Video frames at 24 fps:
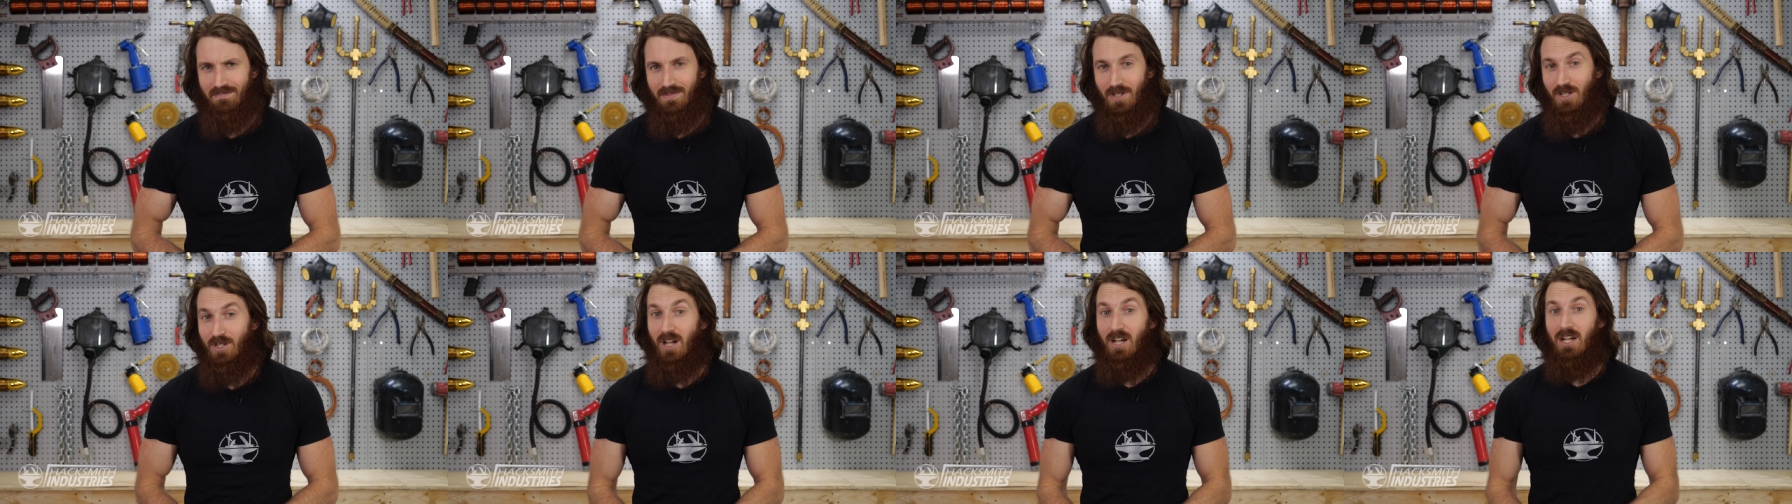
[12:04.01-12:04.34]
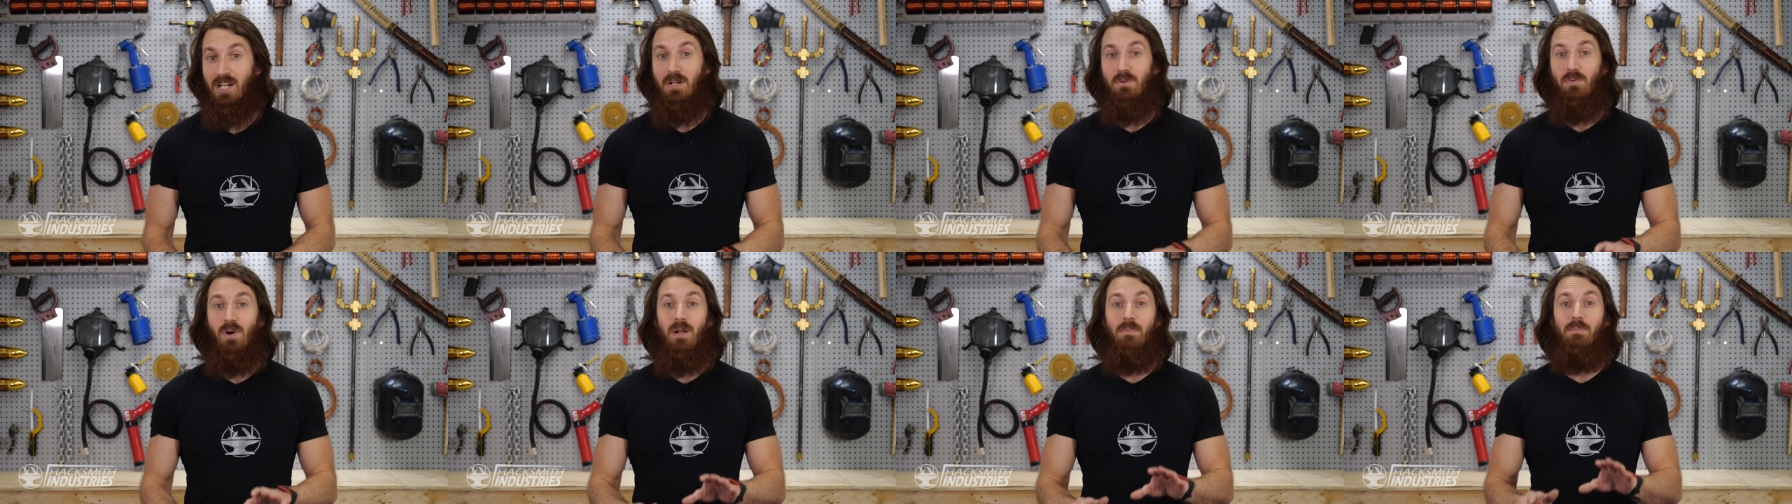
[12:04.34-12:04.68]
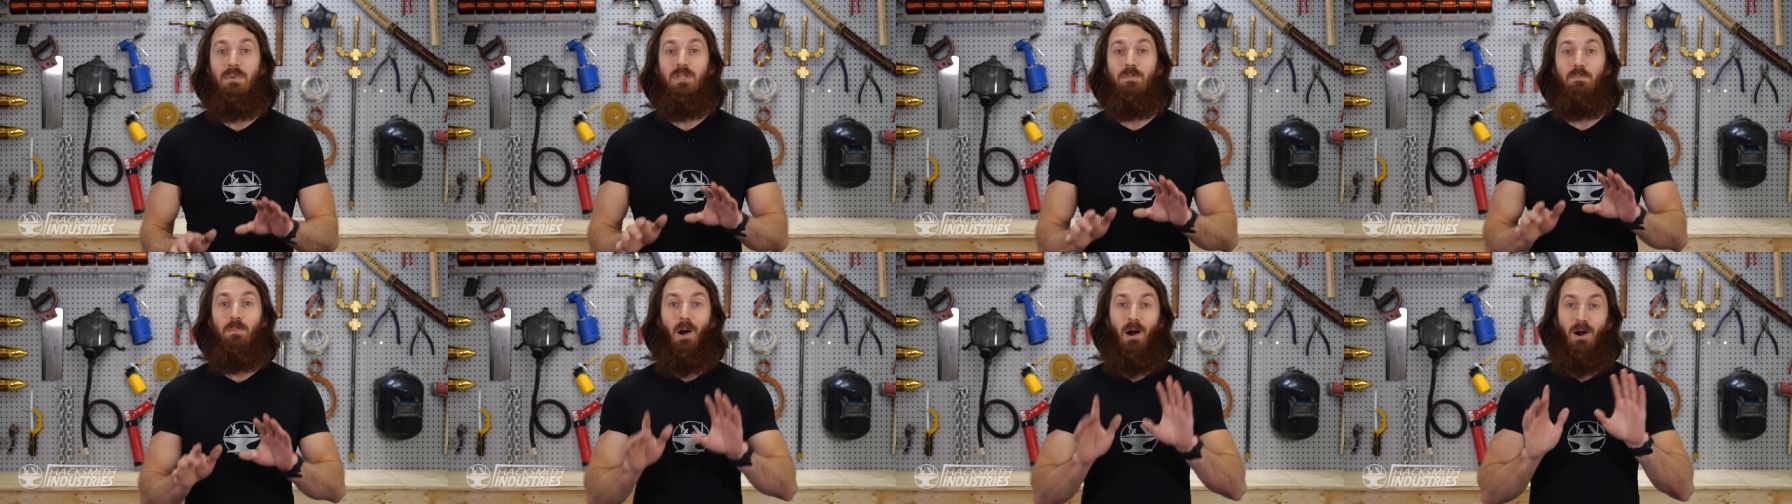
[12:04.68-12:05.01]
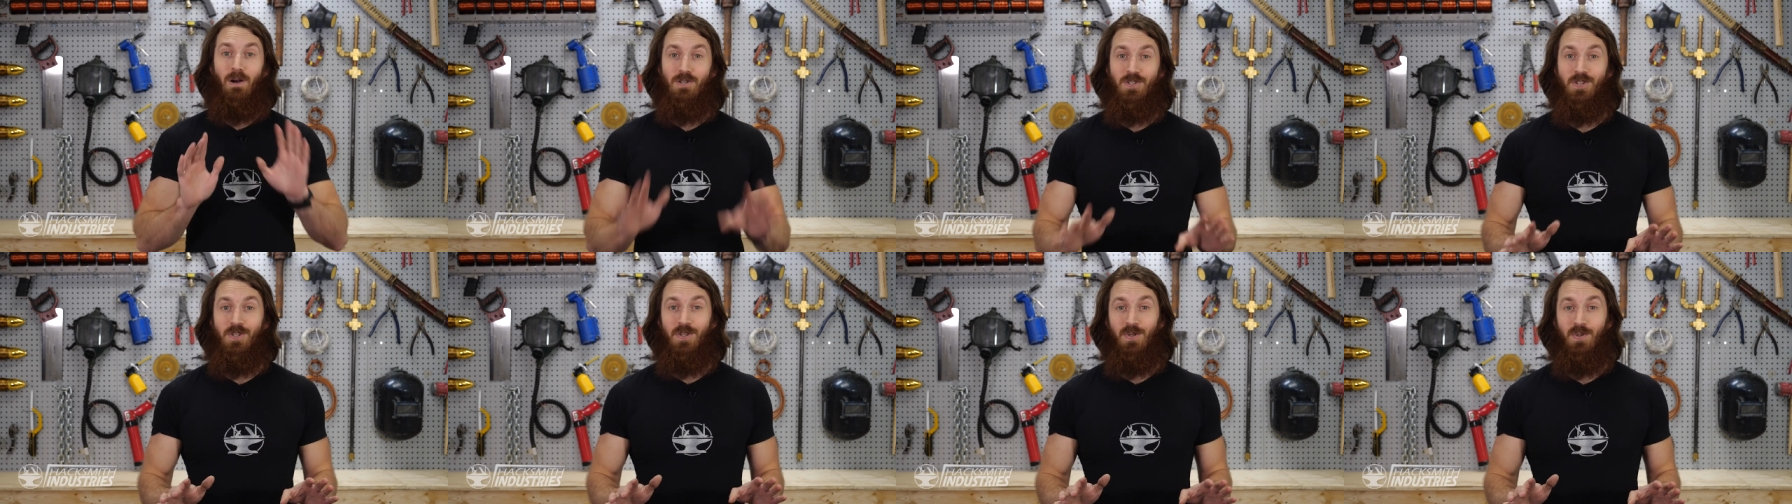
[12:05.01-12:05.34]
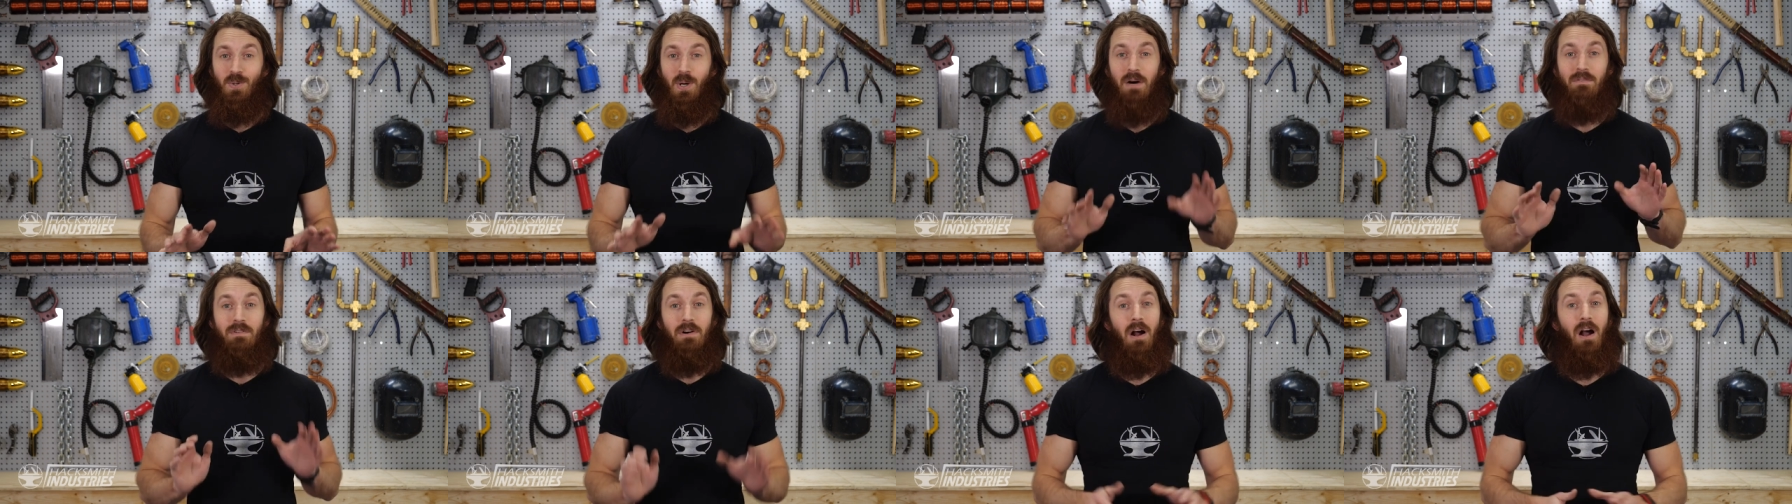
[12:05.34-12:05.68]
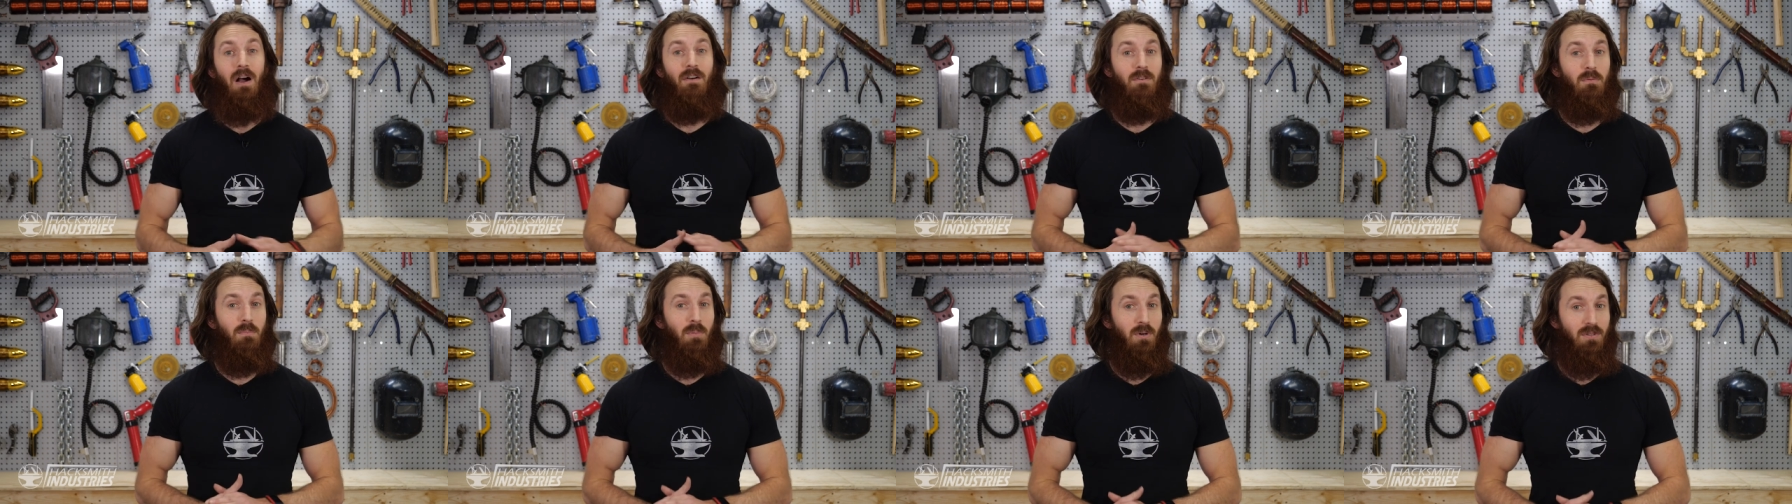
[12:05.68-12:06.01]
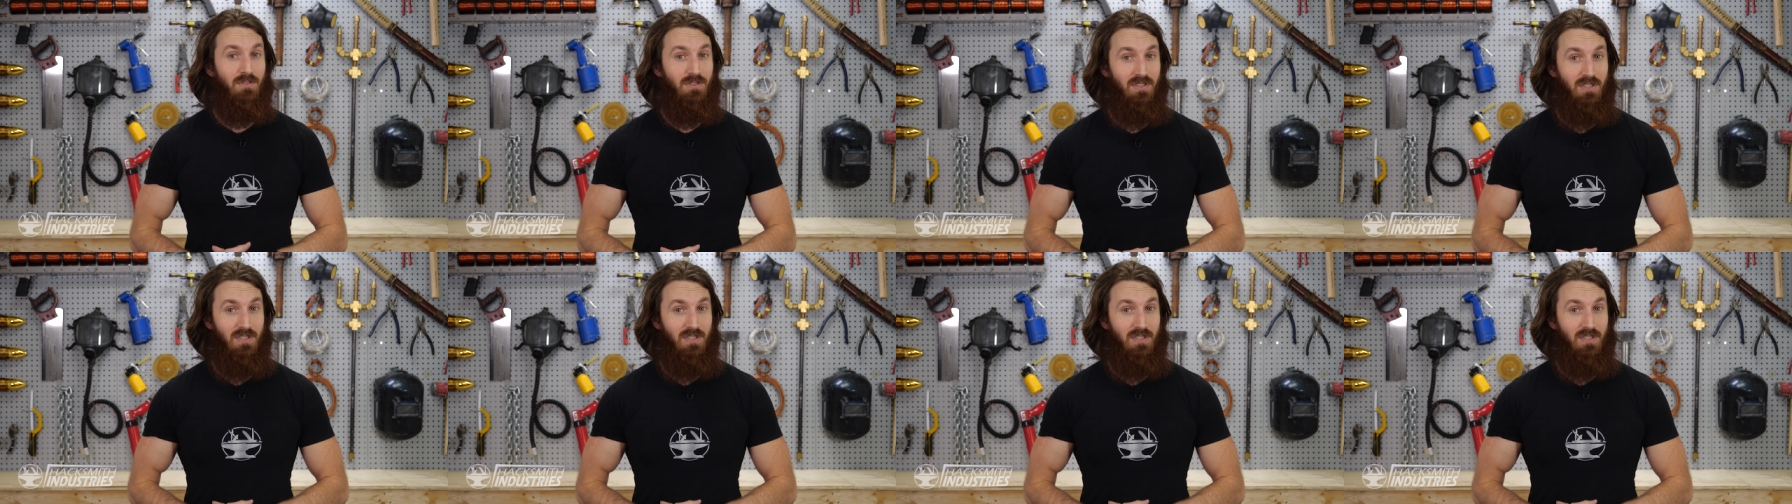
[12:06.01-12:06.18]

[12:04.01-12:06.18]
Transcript: You're not going to want to miss part two of our hoverboard